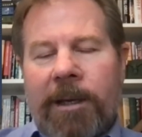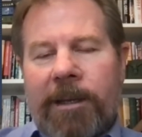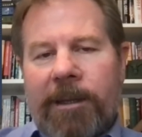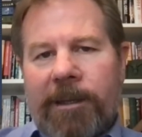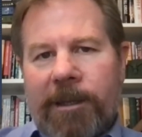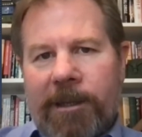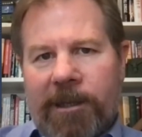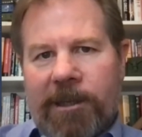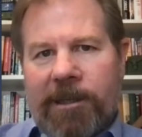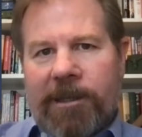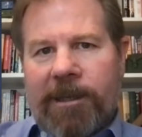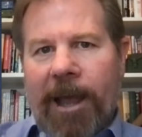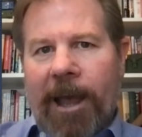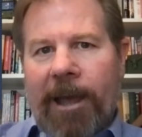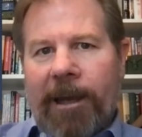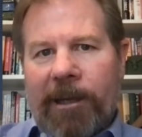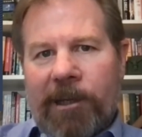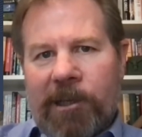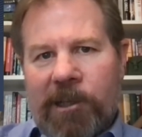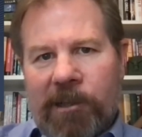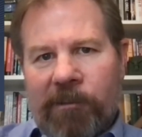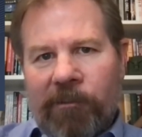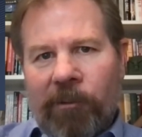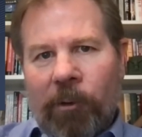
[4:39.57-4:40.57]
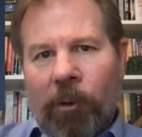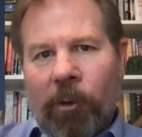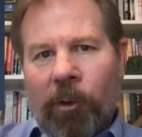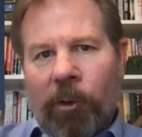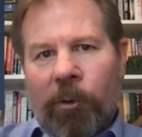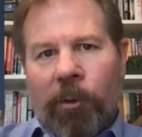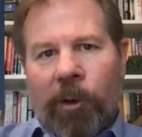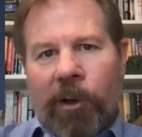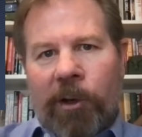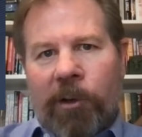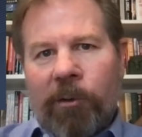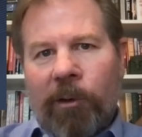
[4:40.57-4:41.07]
the status of all the
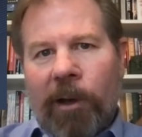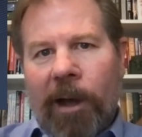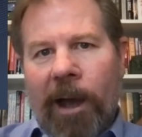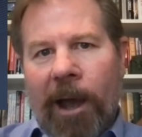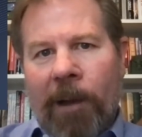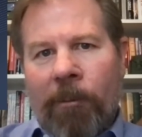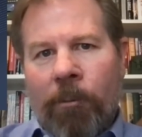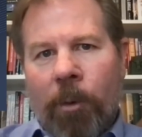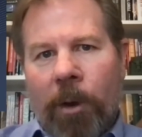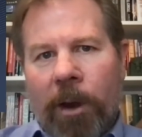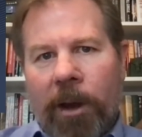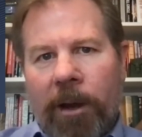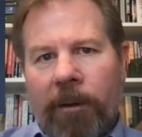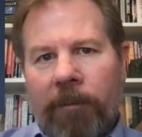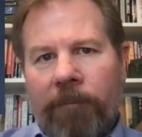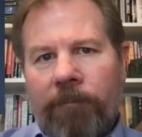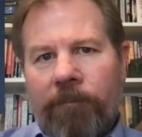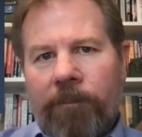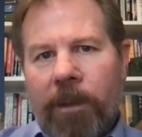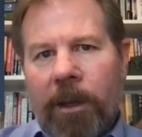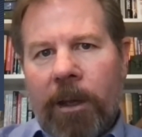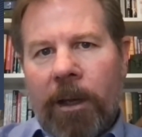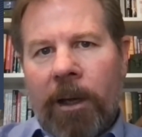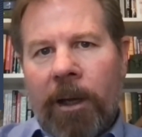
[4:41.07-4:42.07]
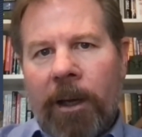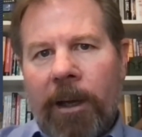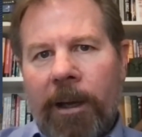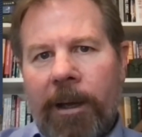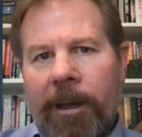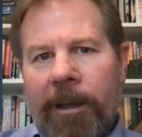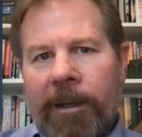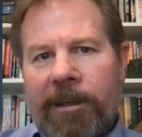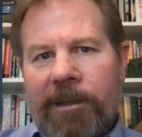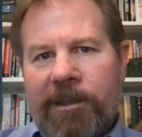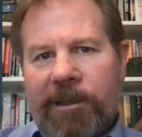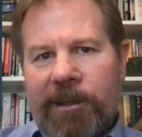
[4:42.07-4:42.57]
critical hardware
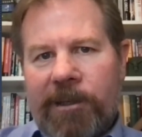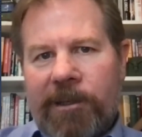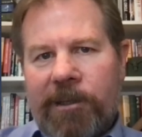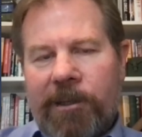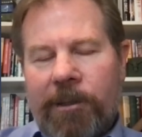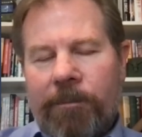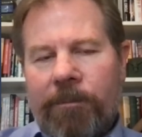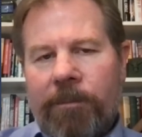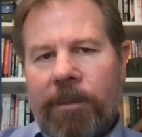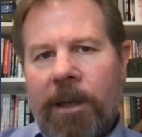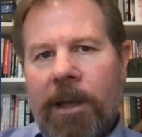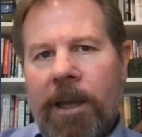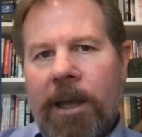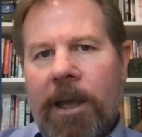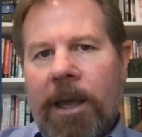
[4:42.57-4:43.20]
in a system.